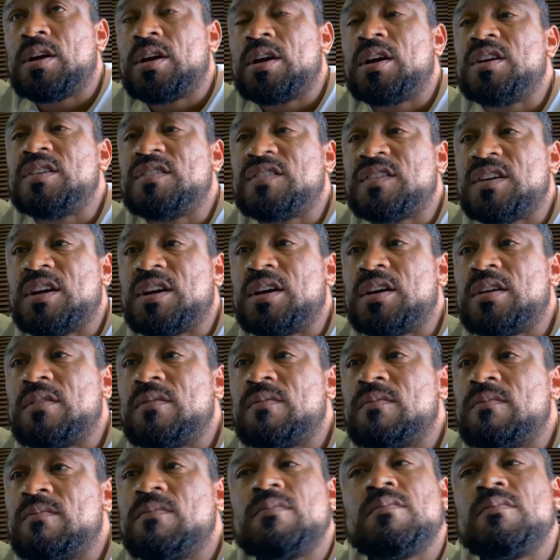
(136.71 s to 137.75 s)
he say,
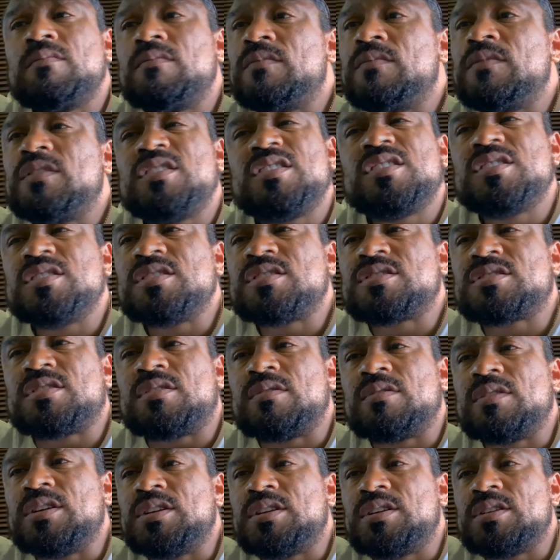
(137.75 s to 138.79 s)
just
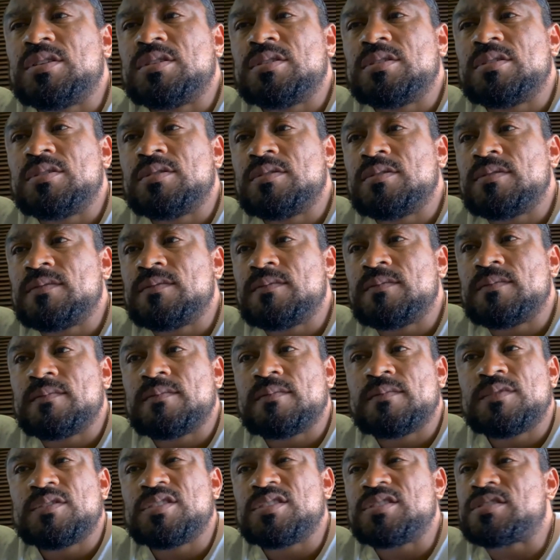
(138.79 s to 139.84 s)
go eat.
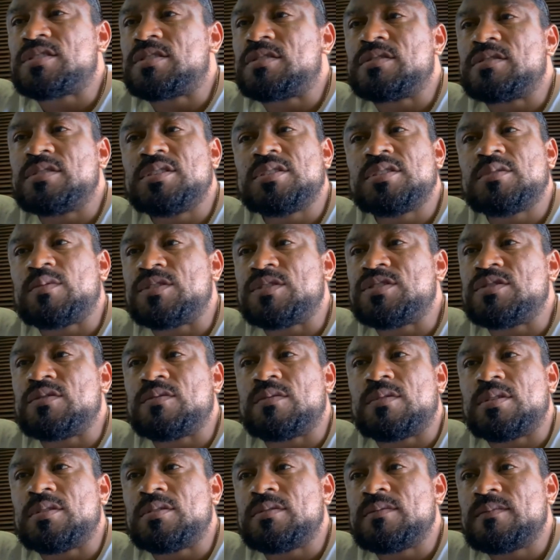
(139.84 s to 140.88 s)
Just go eat what you
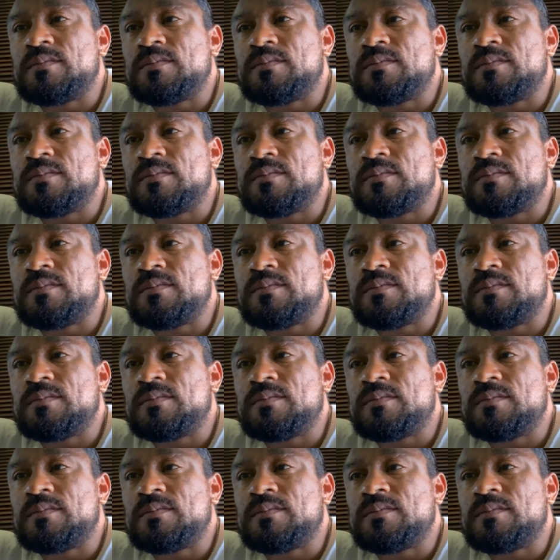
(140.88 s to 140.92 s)
want.